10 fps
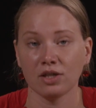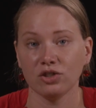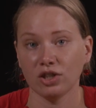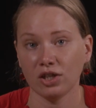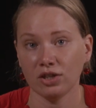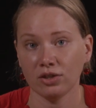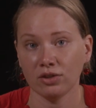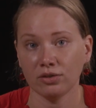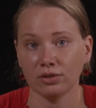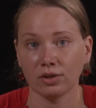
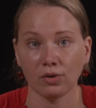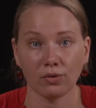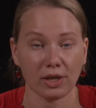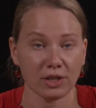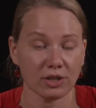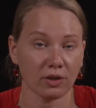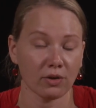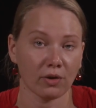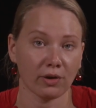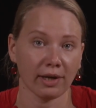gender, racial
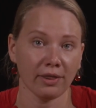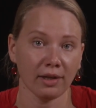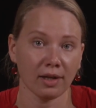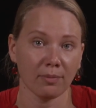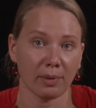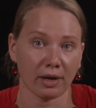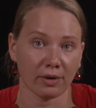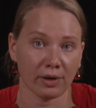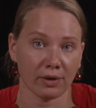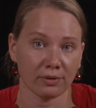or ethnic
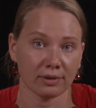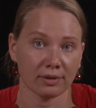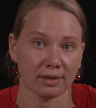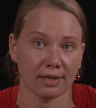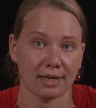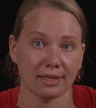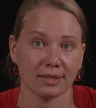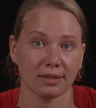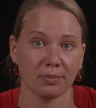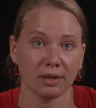background,
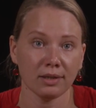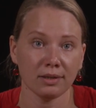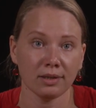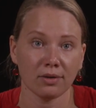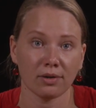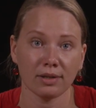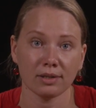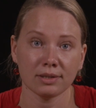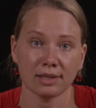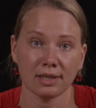disability or other
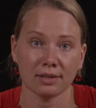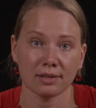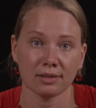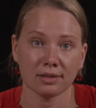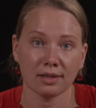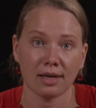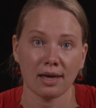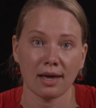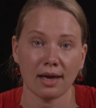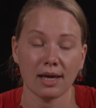status,
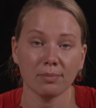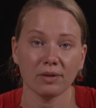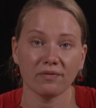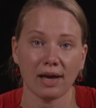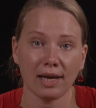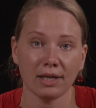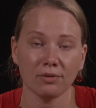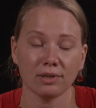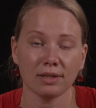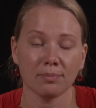and be
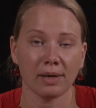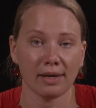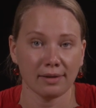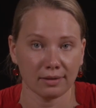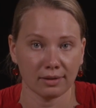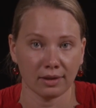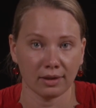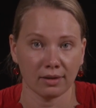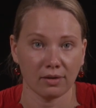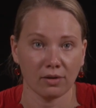valued
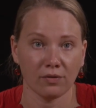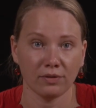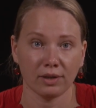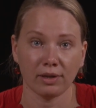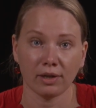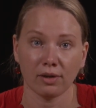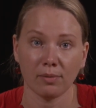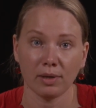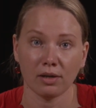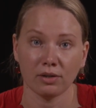independently of their
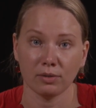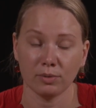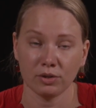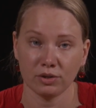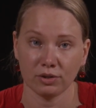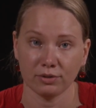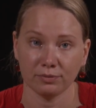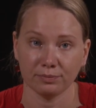economic contribution.